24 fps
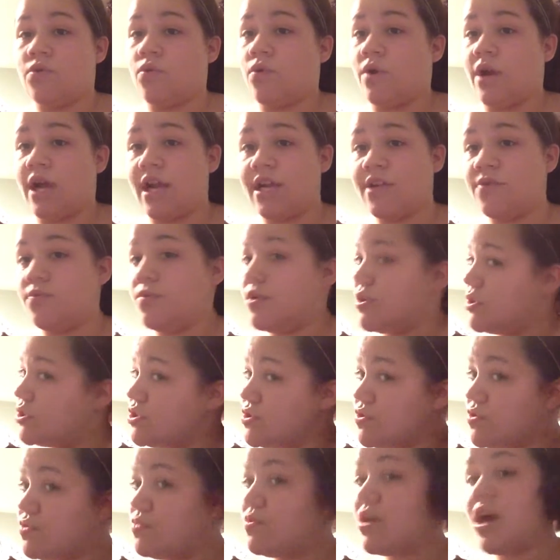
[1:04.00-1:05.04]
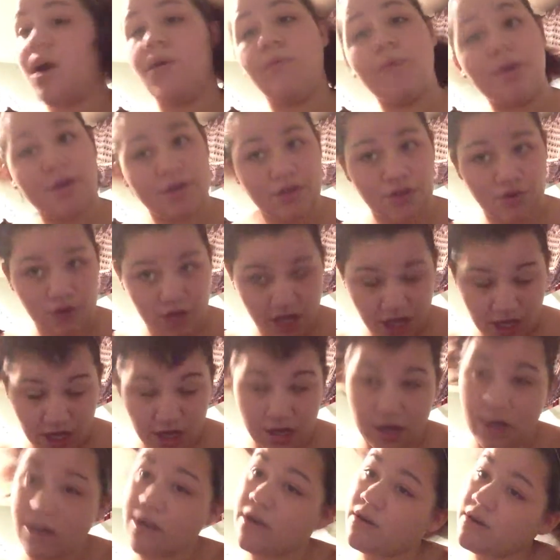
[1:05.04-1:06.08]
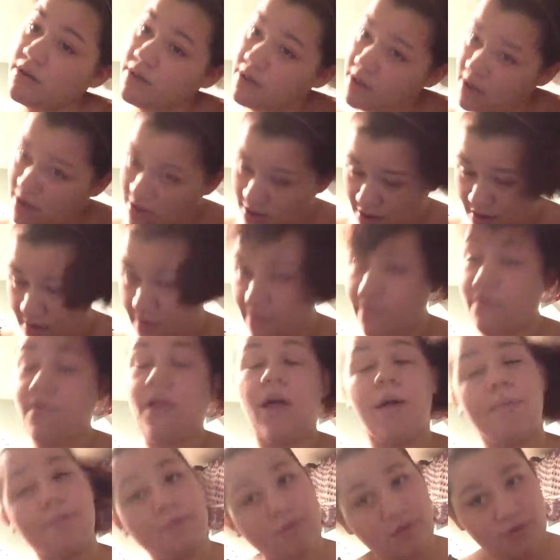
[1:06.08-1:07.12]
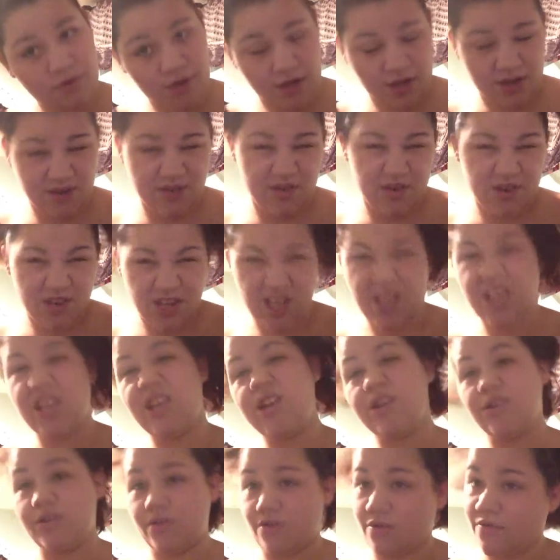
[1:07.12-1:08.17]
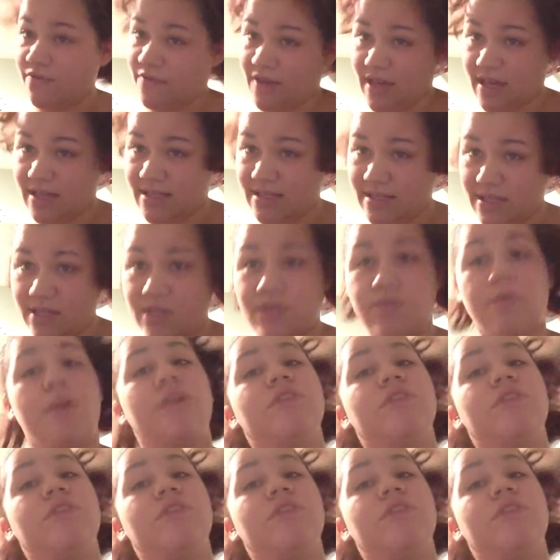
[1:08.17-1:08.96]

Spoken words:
or anyone, you do not want your hair flopping around in your face. So I